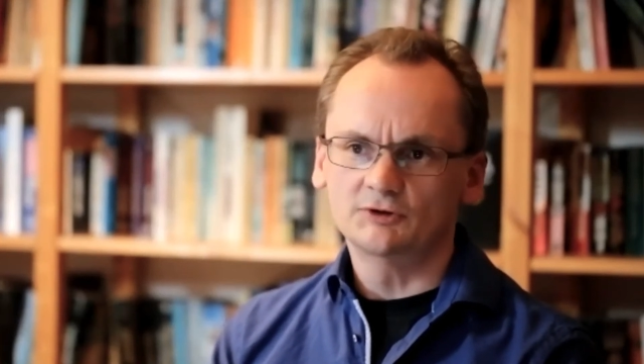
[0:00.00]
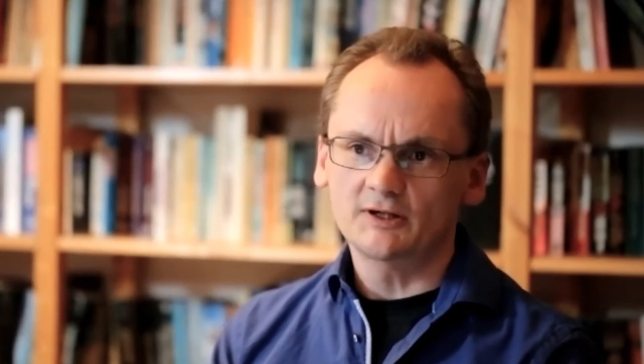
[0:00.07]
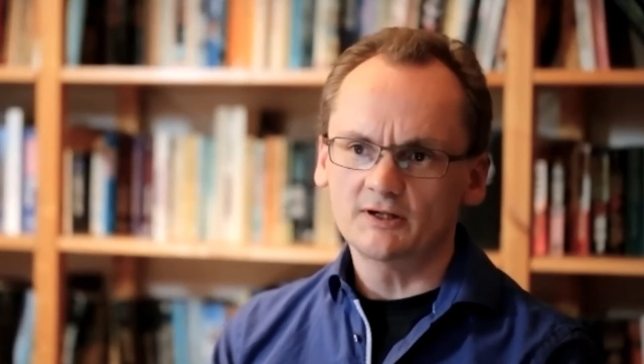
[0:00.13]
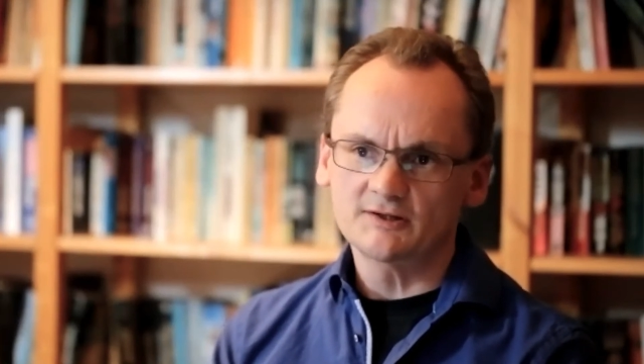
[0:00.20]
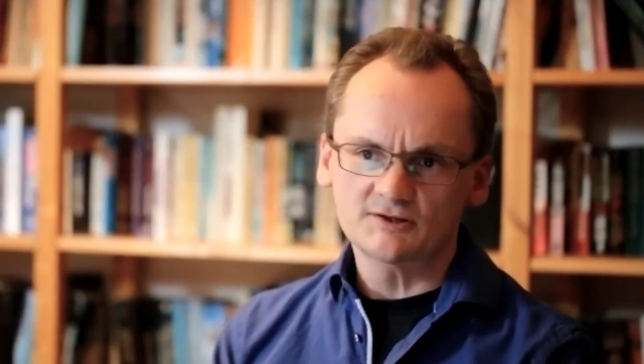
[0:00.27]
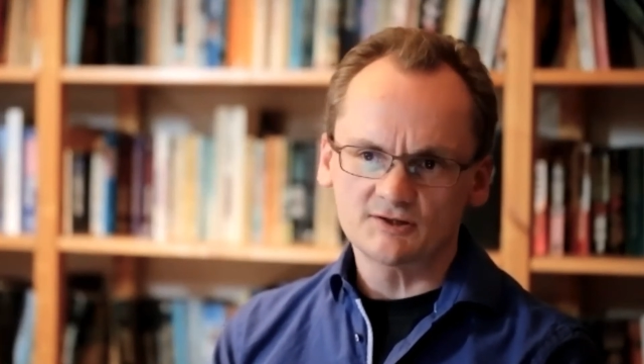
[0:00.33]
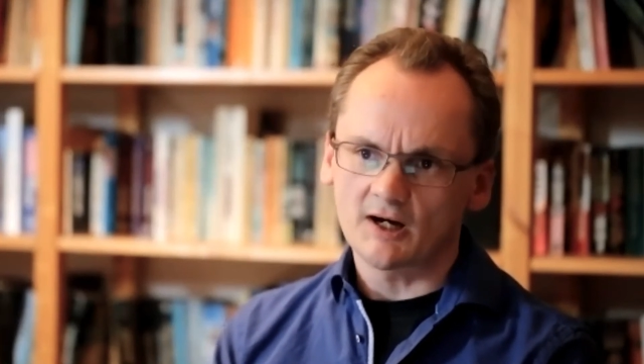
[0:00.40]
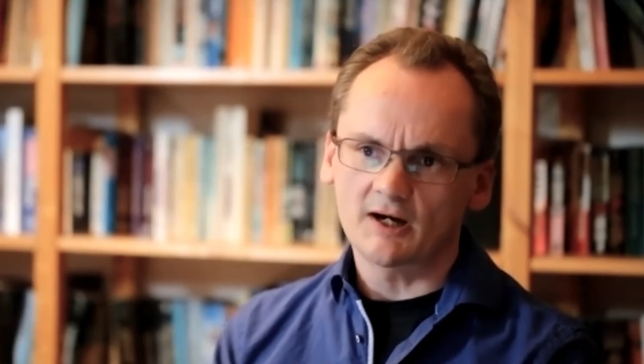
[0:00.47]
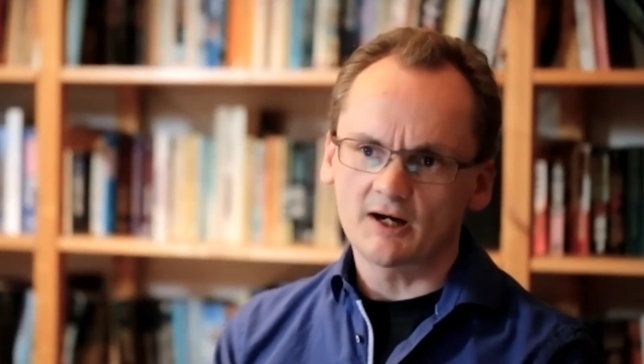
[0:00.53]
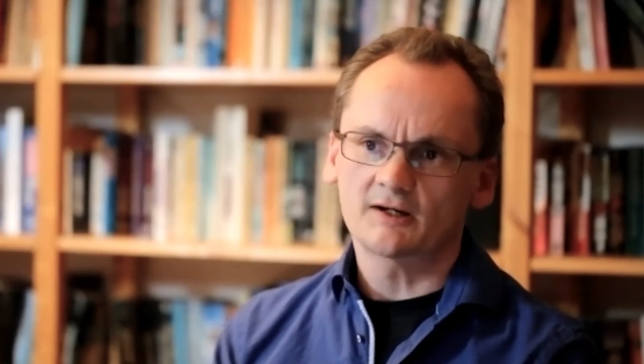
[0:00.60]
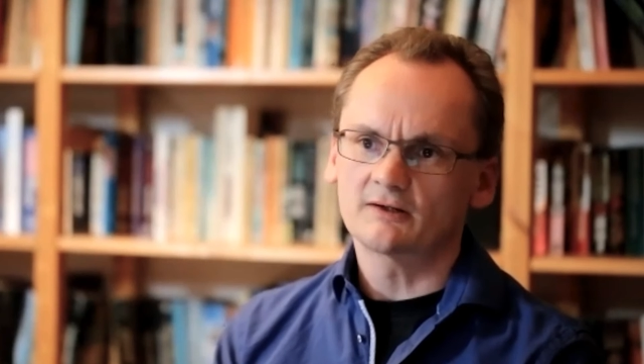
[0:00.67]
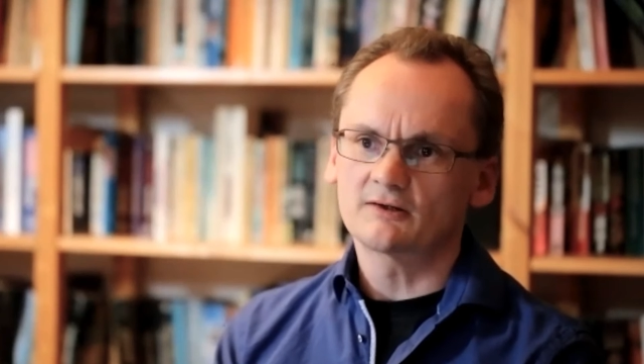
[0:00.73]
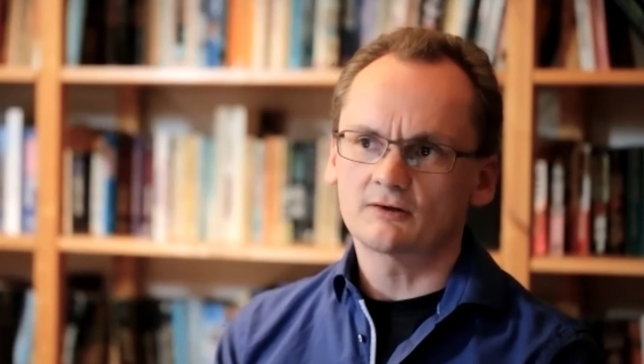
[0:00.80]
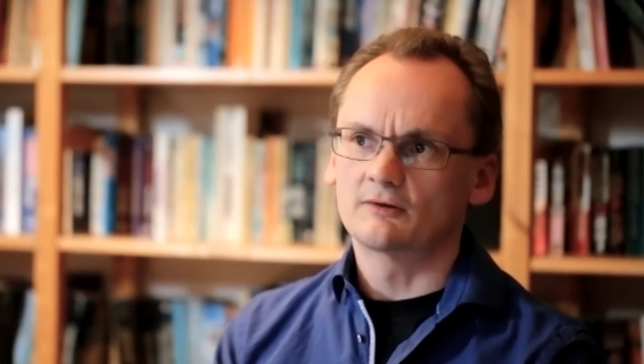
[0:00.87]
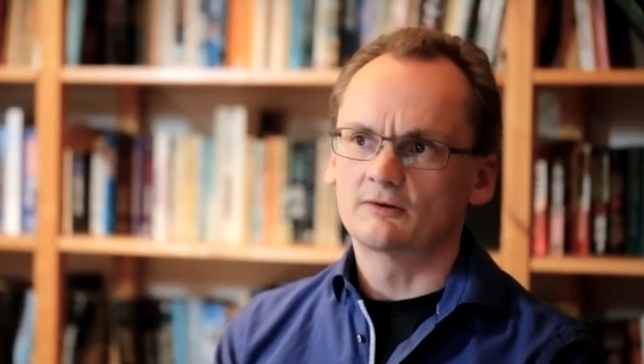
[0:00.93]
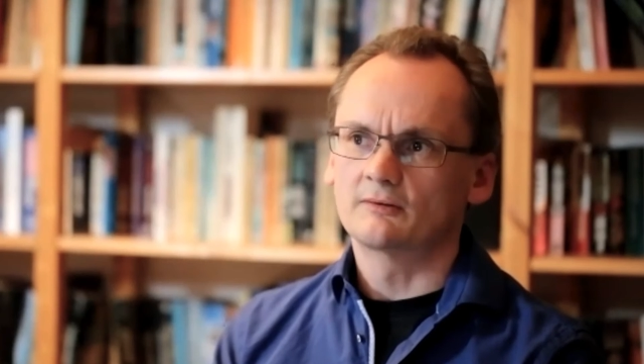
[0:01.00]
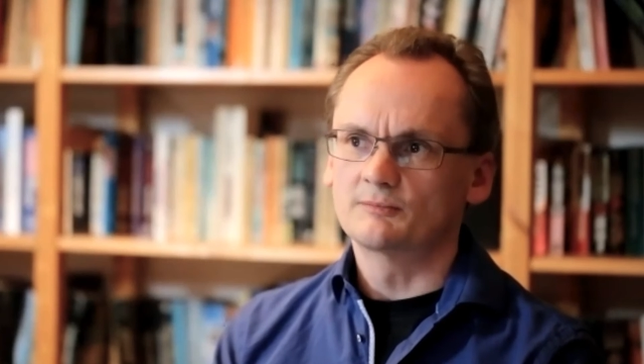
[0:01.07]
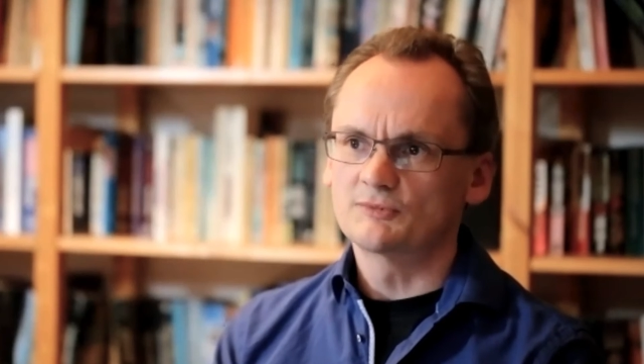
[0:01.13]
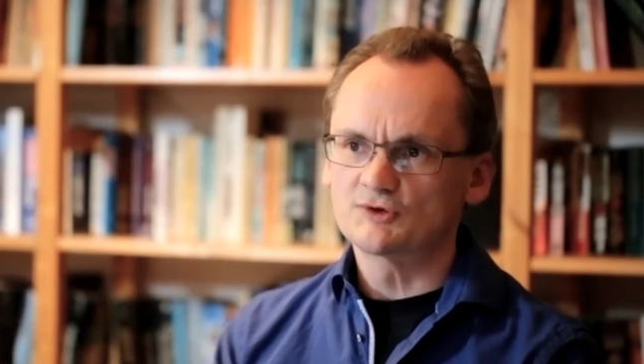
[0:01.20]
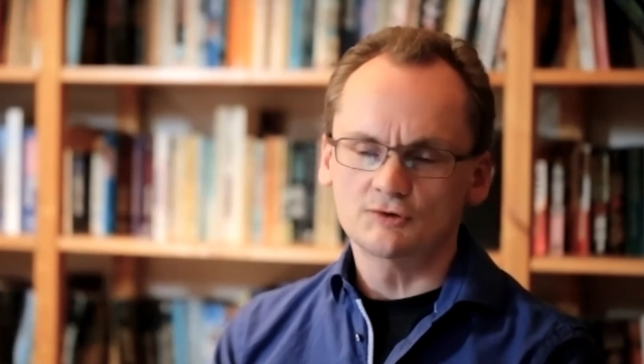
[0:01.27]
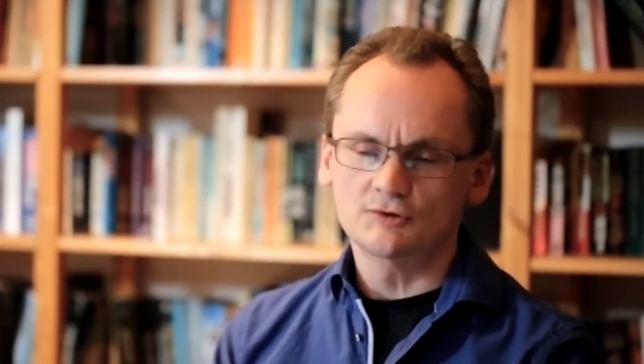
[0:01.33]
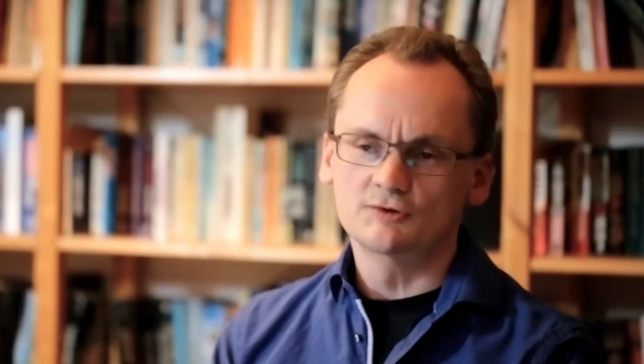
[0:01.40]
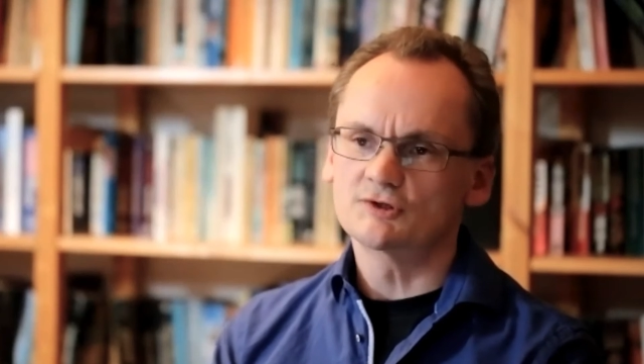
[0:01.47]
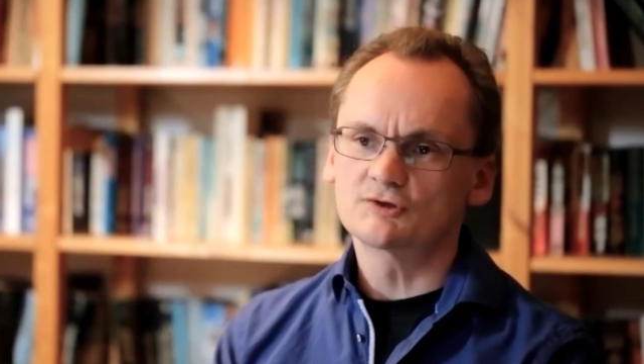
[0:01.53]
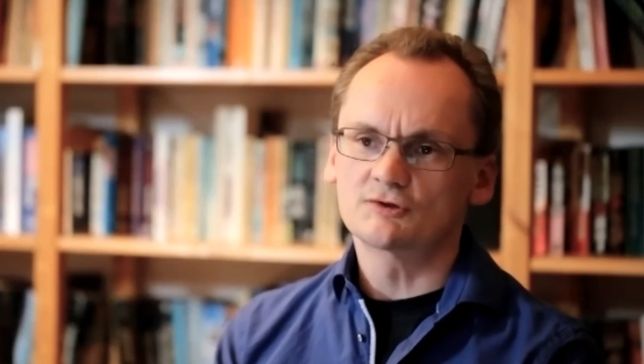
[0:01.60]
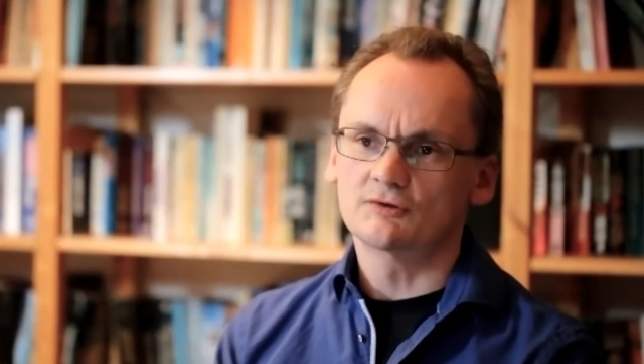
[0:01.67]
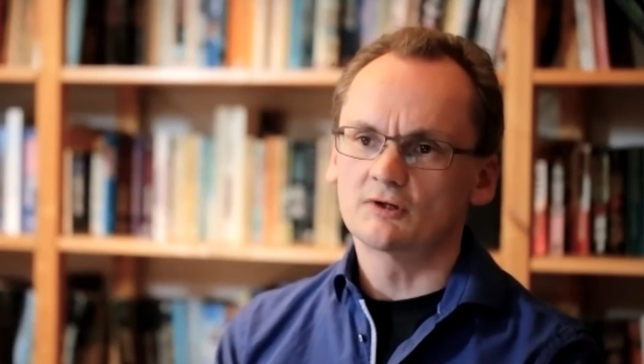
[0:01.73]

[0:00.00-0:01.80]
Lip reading: really tied or suited